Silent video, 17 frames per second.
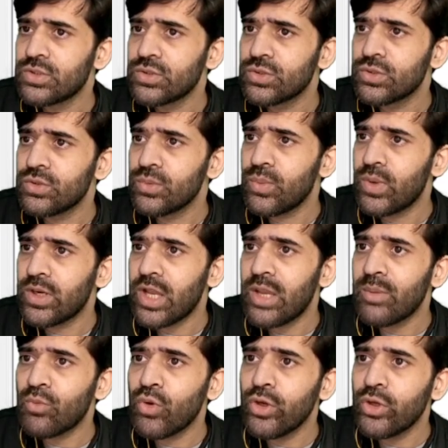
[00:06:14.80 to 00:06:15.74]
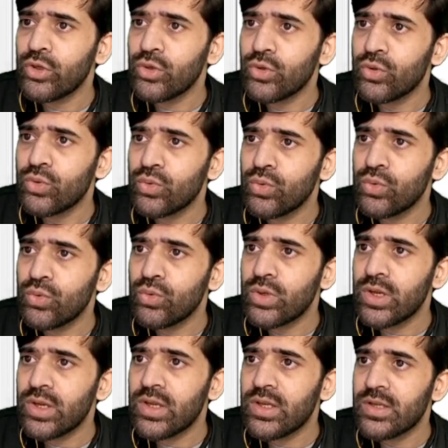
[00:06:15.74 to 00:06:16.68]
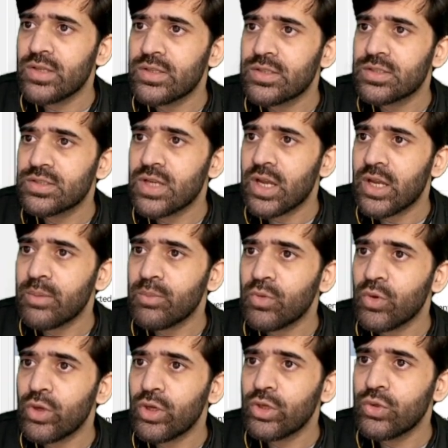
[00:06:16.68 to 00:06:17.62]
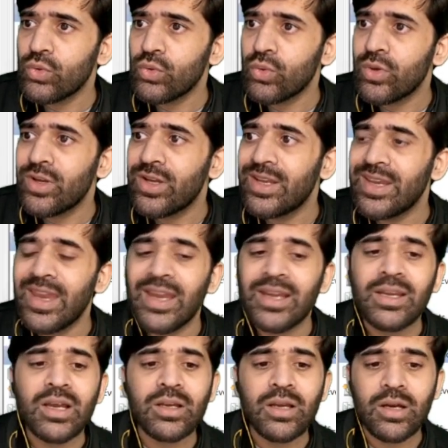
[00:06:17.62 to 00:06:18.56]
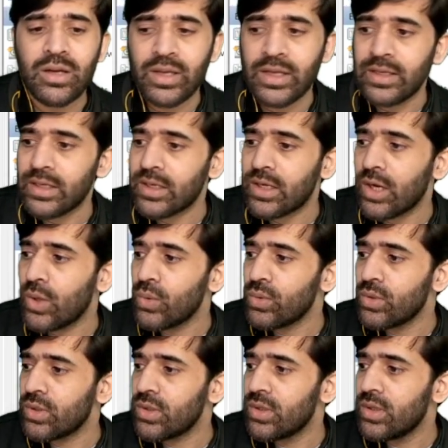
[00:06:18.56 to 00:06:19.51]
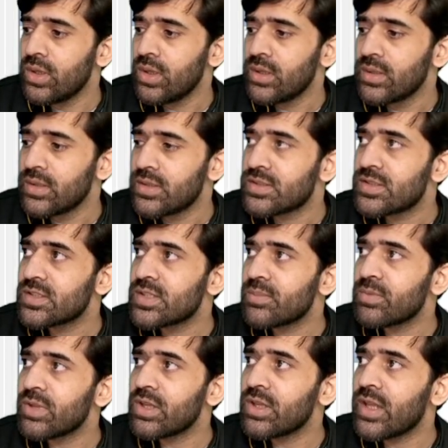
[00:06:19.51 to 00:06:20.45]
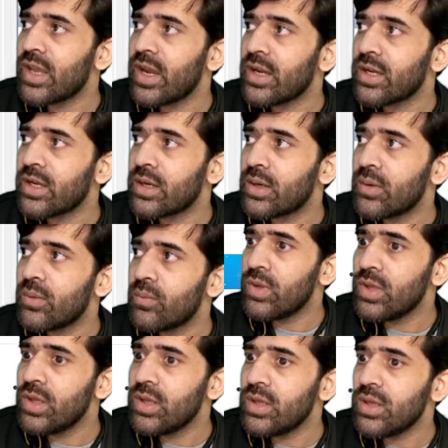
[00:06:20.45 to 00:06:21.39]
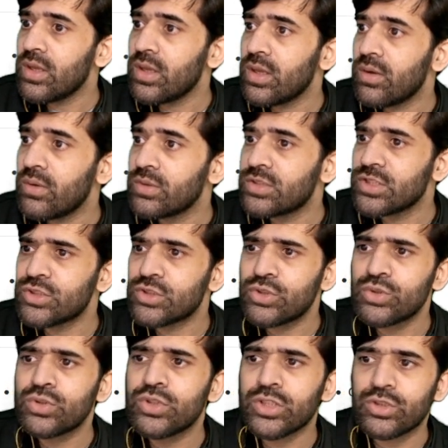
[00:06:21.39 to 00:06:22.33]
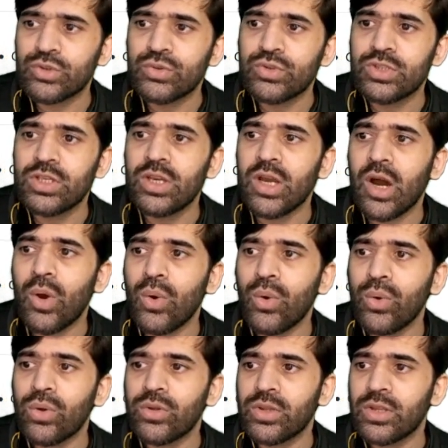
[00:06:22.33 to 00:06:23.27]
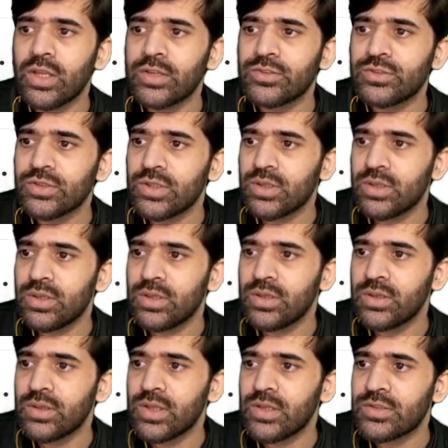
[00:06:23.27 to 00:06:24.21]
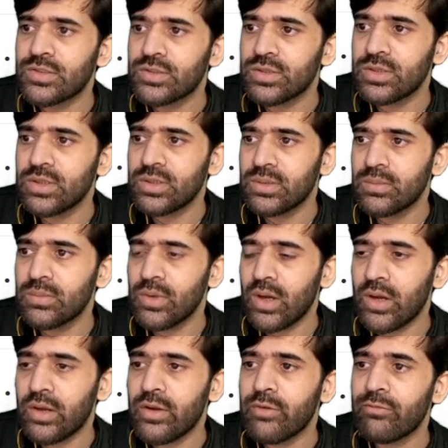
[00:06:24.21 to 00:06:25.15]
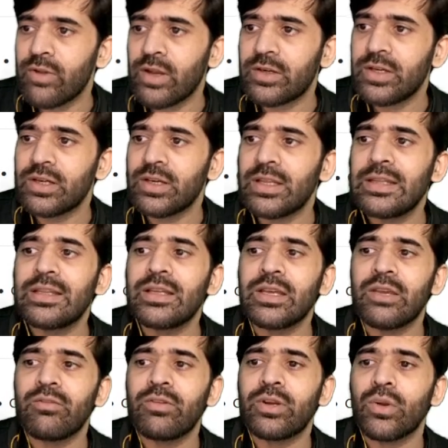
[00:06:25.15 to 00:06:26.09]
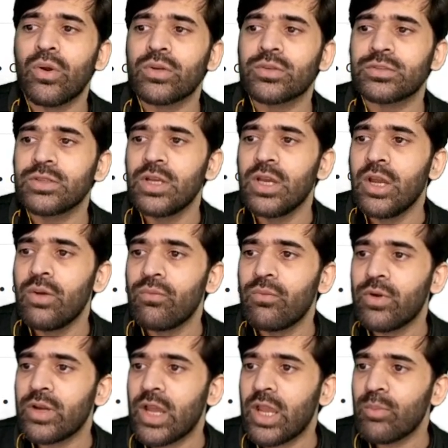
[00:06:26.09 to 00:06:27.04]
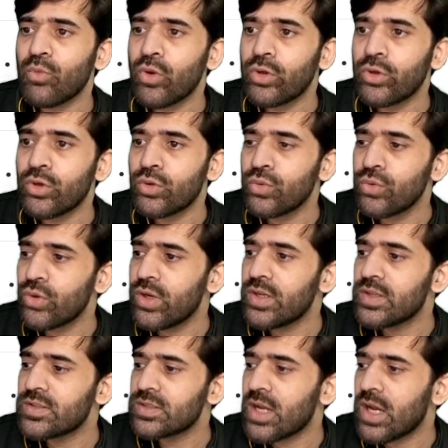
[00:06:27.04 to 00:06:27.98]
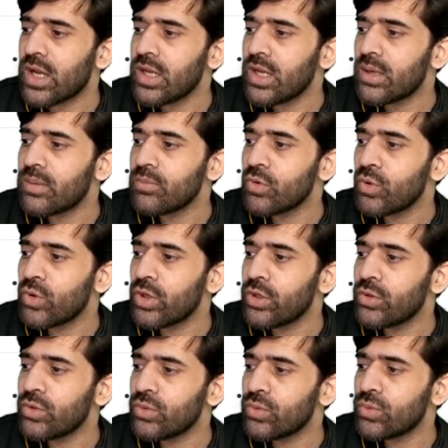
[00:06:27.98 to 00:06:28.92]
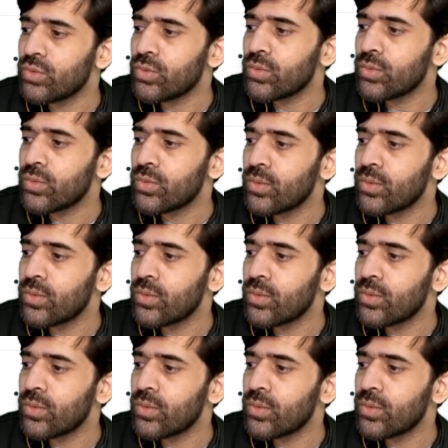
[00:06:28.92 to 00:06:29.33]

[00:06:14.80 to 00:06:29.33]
So what I'm going to do is I'm going to create an account. This is something that we just to see how things are reflected in the event logs. What I'm going to do is I am going to